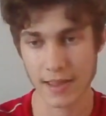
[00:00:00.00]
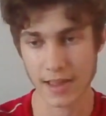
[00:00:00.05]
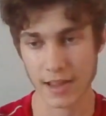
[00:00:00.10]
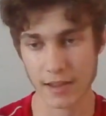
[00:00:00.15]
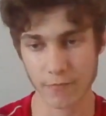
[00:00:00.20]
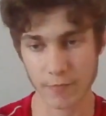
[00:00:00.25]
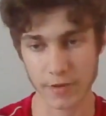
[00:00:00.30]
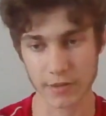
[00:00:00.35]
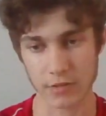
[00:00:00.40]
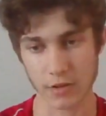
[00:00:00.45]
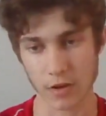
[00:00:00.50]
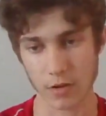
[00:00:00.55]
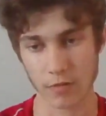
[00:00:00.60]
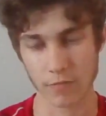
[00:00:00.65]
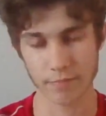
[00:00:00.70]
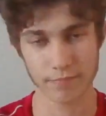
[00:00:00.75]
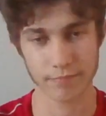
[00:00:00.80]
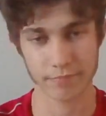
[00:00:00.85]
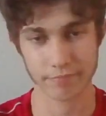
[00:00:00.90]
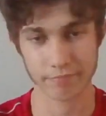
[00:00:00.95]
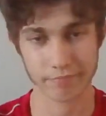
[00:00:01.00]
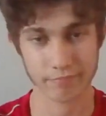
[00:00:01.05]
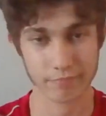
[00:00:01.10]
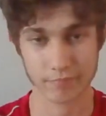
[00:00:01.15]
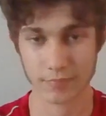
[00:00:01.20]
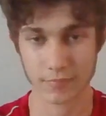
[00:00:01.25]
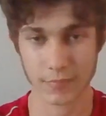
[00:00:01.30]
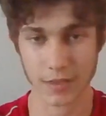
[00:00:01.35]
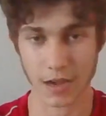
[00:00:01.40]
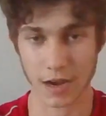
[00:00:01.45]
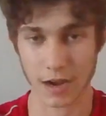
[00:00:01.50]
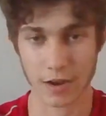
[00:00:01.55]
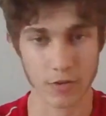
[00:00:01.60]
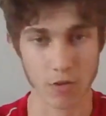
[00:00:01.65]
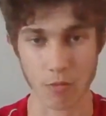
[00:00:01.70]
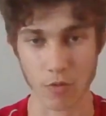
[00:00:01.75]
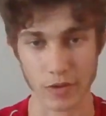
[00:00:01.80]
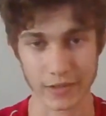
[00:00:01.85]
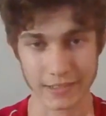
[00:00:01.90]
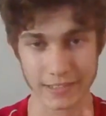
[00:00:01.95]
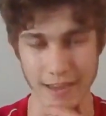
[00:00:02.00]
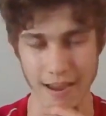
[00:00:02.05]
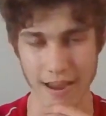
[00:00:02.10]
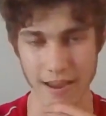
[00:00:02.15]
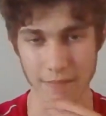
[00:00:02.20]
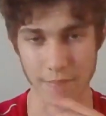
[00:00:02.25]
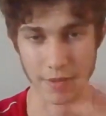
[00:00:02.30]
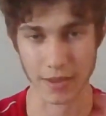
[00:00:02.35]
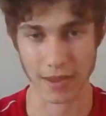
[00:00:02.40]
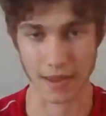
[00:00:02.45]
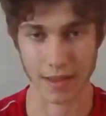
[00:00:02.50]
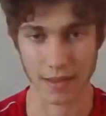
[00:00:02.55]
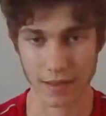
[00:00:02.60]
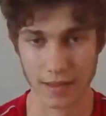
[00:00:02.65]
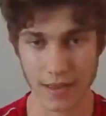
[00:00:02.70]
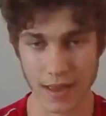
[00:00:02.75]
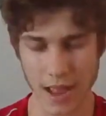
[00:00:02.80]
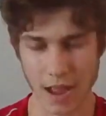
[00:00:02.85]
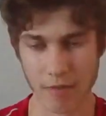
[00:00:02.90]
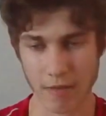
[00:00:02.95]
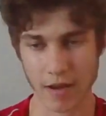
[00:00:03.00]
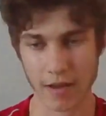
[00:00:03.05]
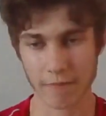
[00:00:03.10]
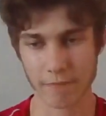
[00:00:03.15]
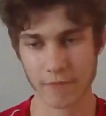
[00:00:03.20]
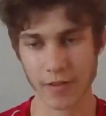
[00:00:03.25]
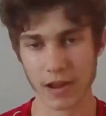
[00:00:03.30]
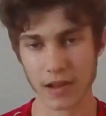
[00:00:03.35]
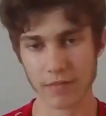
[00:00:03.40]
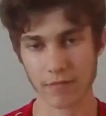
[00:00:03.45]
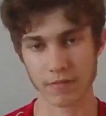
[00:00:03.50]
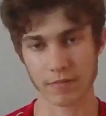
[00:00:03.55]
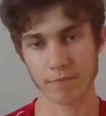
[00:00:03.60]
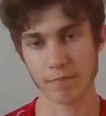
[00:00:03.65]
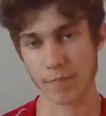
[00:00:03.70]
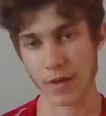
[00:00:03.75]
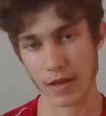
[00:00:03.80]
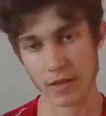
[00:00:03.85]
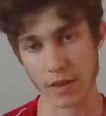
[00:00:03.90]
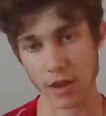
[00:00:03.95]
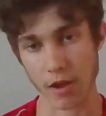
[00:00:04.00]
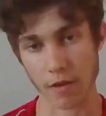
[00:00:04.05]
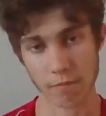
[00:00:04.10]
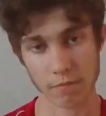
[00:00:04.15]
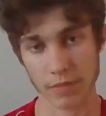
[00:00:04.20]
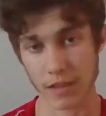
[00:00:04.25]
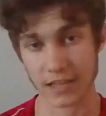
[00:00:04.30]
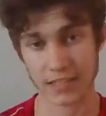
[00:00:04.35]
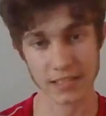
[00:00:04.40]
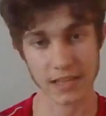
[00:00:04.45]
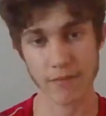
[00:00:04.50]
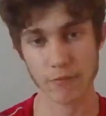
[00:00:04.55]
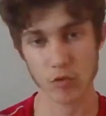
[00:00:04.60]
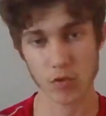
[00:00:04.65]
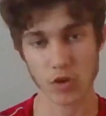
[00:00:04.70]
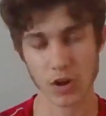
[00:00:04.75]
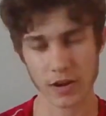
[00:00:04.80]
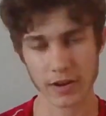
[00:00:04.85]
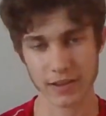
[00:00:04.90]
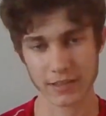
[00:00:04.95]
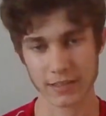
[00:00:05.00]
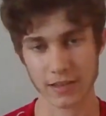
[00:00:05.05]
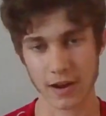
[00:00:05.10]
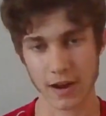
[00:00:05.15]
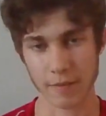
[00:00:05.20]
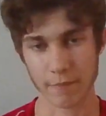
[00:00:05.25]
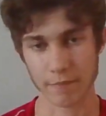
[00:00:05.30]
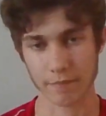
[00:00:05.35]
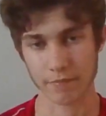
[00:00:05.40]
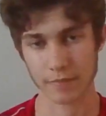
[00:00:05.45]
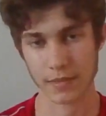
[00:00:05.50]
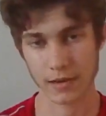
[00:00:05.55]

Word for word: If we don't, I don't know what to say, but yeah. Anyway, thank, but yeah, let's give Onana time.